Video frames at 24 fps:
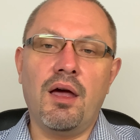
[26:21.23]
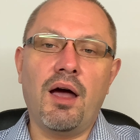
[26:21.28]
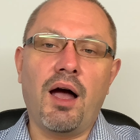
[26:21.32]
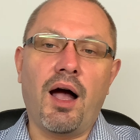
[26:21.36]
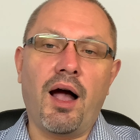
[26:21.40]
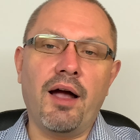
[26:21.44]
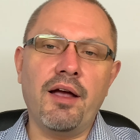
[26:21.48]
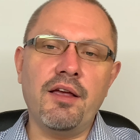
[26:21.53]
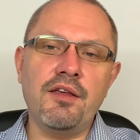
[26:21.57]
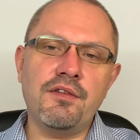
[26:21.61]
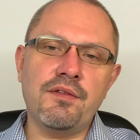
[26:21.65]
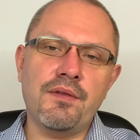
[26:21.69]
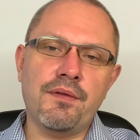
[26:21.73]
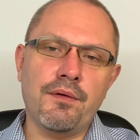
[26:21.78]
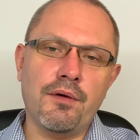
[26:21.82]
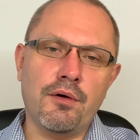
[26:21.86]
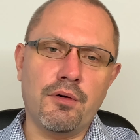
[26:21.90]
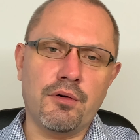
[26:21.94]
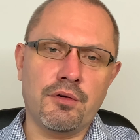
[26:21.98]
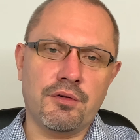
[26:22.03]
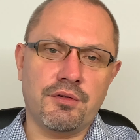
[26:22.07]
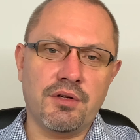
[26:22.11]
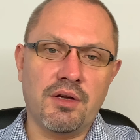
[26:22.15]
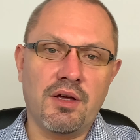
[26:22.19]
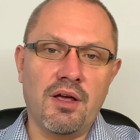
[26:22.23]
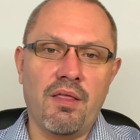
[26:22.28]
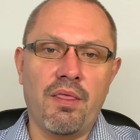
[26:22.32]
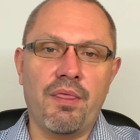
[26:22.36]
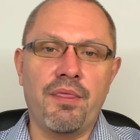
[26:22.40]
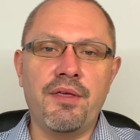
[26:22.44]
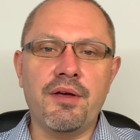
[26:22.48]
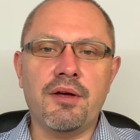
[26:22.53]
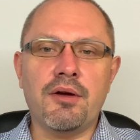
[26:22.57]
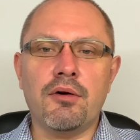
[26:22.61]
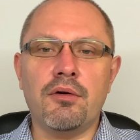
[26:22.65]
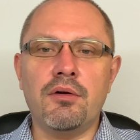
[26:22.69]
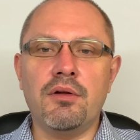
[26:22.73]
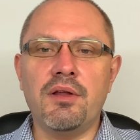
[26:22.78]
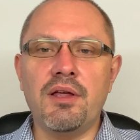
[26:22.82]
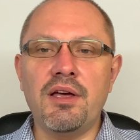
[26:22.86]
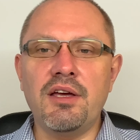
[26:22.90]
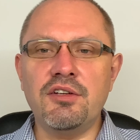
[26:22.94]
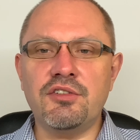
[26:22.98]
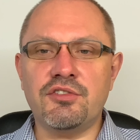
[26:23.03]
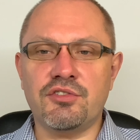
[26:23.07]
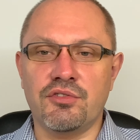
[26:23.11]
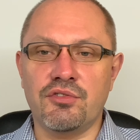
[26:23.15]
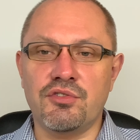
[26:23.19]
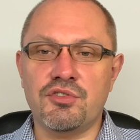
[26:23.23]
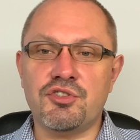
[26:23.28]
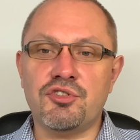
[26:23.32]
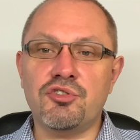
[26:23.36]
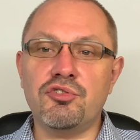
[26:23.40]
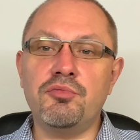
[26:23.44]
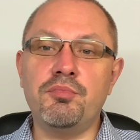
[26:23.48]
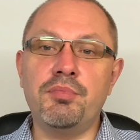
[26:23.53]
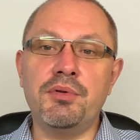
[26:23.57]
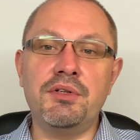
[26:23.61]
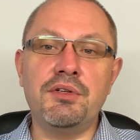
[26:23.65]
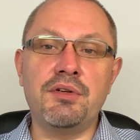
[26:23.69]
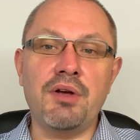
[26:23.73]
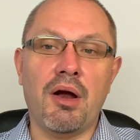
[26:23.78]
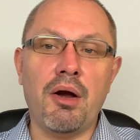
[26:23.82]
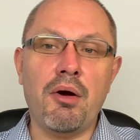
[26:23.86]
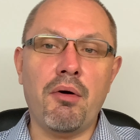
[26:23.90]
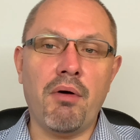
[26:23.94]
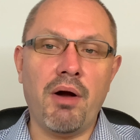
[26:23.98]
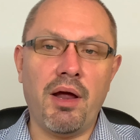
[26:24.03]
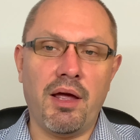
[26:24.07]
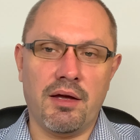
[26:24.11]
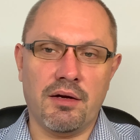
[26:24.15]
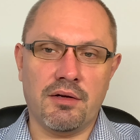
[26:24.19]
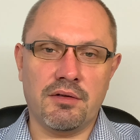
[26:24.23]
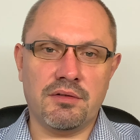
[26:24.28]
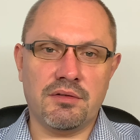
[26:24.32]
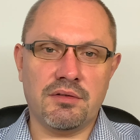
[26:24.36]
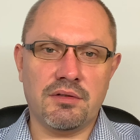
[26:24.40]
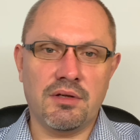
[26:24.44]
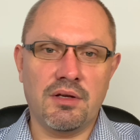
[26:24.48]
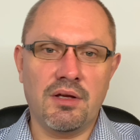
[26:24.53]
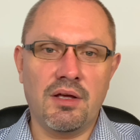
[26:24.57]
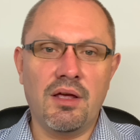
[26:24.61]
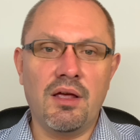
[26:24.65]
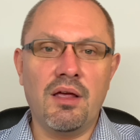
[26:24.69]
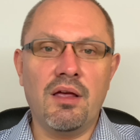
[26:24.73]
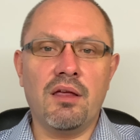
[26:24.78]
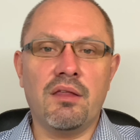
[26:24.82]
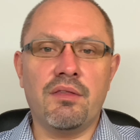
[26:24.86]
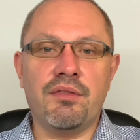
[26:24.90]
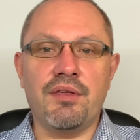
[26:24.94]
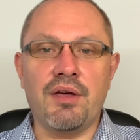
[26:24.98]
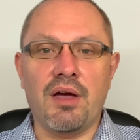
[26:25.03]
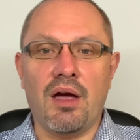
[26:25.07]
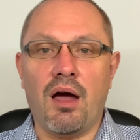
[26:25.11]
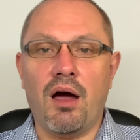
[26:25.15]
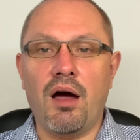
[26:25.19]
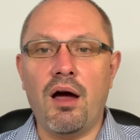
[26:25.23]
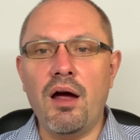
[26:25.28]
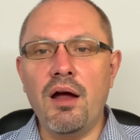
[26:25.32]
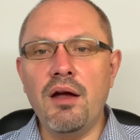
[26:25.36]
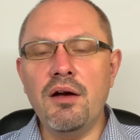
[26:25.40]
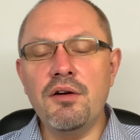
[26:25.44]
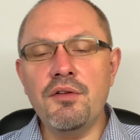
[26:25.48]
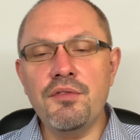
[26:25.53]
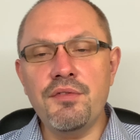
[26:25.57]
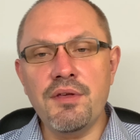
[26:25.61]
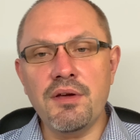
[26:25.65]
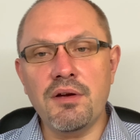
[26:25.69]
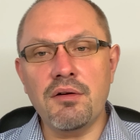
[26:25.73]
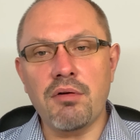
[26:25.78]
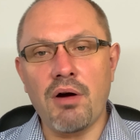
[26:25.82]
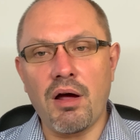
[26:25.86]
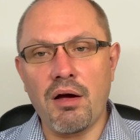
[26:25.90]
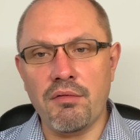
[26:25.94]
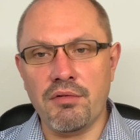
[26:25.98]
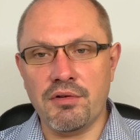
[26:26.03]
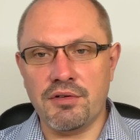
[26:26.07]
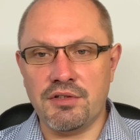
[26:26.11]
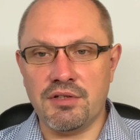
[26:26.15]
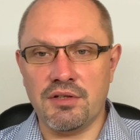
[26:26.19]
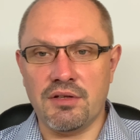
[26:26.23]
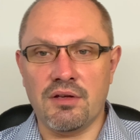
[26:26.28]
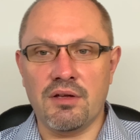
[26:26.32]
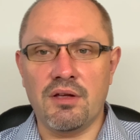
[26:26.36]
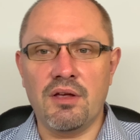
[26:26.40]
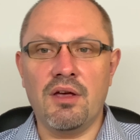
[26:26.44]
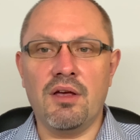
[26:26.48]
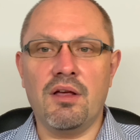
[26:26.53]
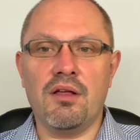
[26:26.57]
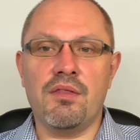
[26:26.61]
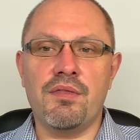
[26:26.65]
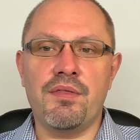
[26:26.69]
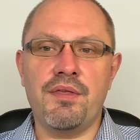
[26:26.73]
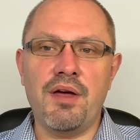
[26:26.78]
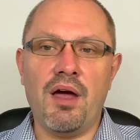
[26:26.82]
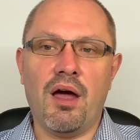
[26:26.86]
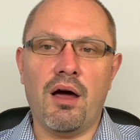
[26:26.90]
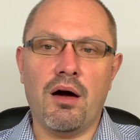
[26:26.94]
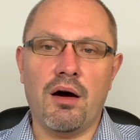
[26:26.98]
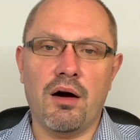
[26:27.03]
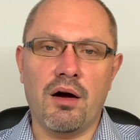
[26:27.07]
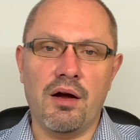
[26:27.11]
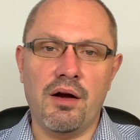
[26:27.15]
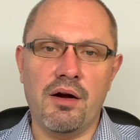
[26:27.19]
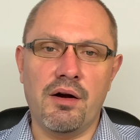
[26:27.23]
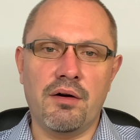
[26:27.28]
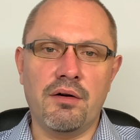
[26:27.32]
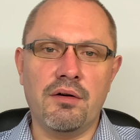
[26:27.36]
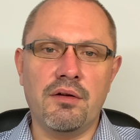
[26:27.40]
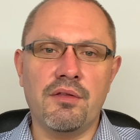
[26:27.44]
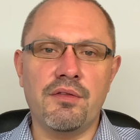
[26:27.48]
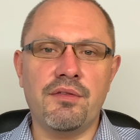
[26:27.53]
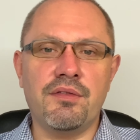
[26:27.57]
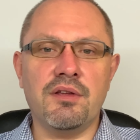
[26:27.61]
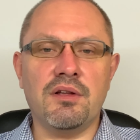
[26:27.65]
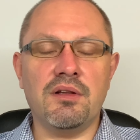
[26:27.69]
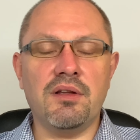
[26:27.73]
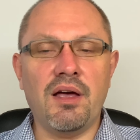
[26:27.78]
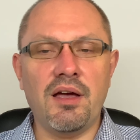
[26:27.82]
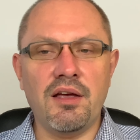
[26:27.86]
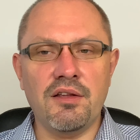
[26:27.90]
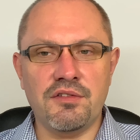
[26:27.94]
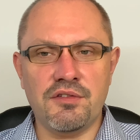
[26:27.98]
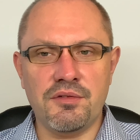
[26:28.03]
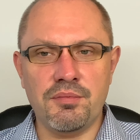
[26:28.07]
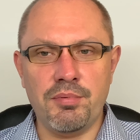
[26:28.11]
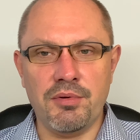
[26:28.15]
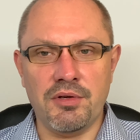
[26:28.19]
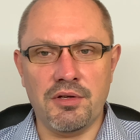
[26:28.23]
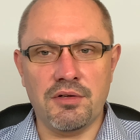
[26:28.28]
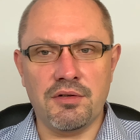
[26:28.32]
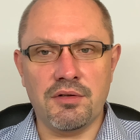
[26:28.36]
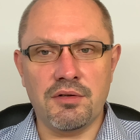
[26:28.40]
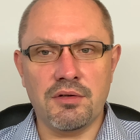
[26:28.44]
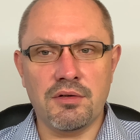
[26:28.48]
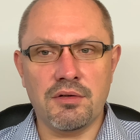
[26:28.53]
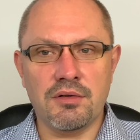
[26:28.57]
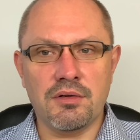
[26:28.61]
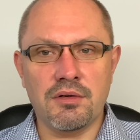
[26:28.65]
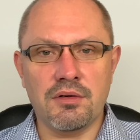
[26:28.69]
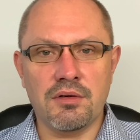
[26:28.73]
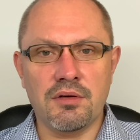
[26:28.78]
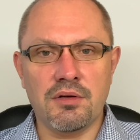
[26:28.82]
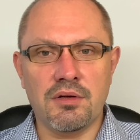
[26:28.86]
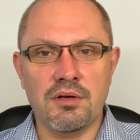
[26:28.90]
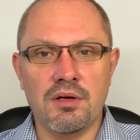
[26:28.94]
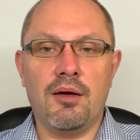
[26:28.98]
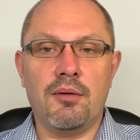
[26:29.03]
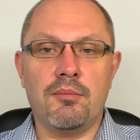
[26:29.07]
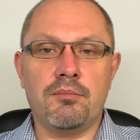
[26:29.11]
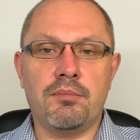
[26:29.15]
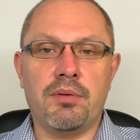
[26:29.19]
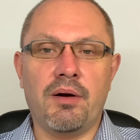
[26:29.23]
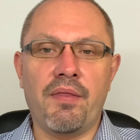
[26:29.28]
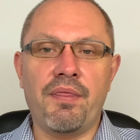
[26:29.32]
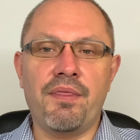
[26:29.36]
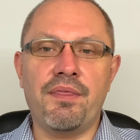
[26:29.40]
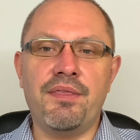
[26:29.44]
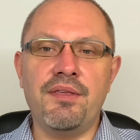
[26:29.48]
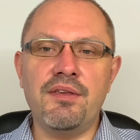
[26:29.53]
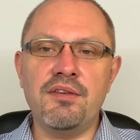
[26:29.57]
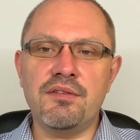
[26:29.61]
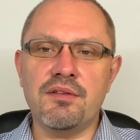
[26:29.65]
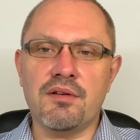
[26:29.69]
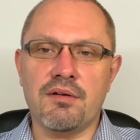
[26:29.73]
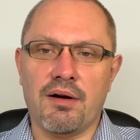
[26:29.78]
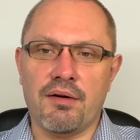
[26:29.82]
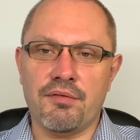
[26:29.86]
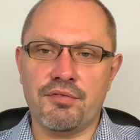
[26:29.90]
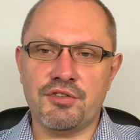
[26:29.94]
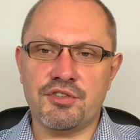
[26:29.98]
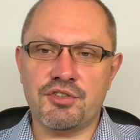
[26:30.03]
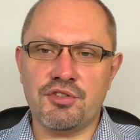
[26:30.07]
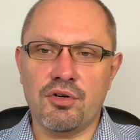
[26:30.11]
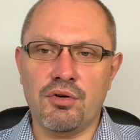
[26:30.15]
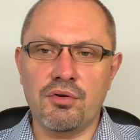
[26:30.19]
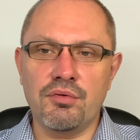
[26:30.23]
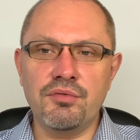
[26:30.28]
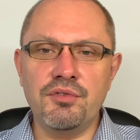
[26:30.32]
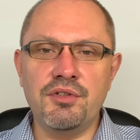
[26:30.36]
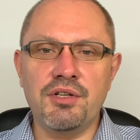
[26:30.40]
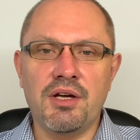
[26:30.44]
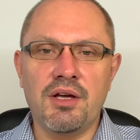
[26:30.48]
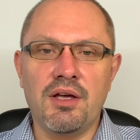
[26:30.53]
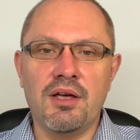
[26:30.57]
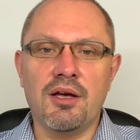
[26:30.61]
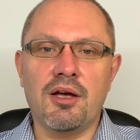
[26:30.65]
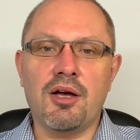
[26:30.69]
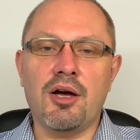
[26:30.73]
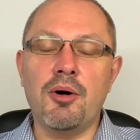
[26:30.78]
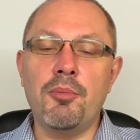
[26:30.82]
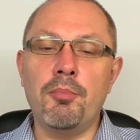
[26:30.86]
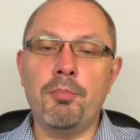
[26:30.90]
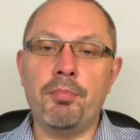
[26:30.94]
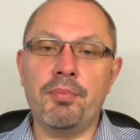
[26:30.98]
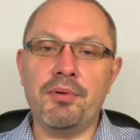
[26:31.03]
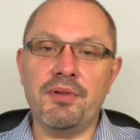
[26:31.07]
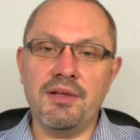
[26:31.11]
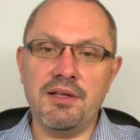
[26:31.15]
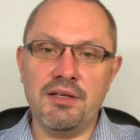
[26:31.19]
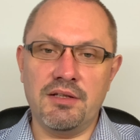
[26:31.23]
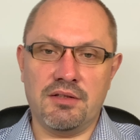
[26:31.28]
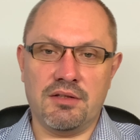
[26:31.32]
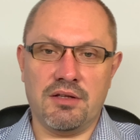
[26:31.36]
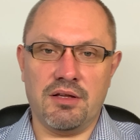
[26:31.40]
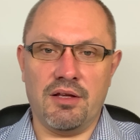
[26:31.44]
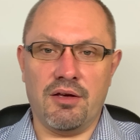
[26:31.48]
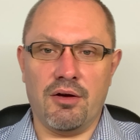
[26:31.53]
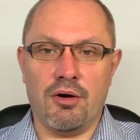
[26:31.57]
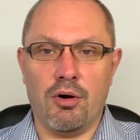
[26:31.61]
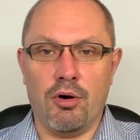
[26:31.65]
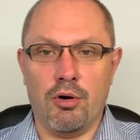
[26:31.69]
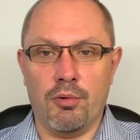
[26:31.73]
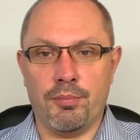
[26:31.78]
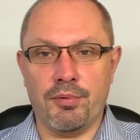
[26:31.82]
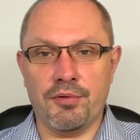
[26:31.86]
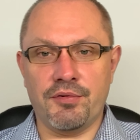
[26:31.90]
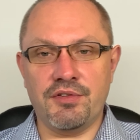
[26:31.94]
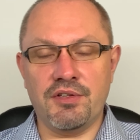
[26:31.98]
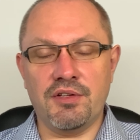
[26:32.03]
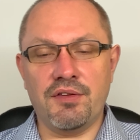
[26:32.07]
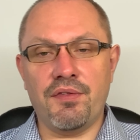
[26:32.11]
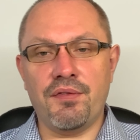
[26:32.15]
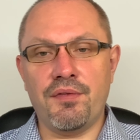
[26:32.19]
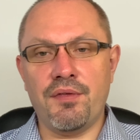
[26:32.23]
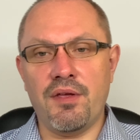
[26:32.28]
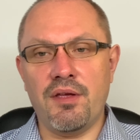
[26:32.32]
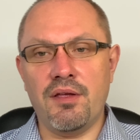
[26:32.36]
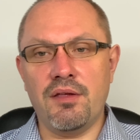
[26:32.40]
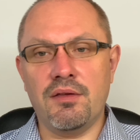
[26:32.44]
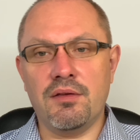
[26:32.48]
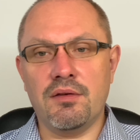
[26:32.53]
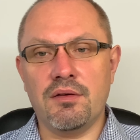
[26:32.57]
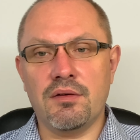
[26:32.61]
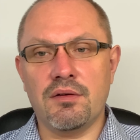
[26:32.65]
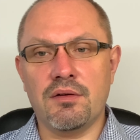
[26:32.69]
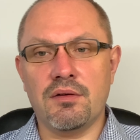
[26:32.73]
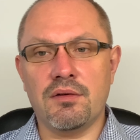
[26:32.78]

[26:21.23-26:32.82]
I thought the correlation should be direct. The higher the gravity, the higher the light speed. But this graph showed completely opposite thing.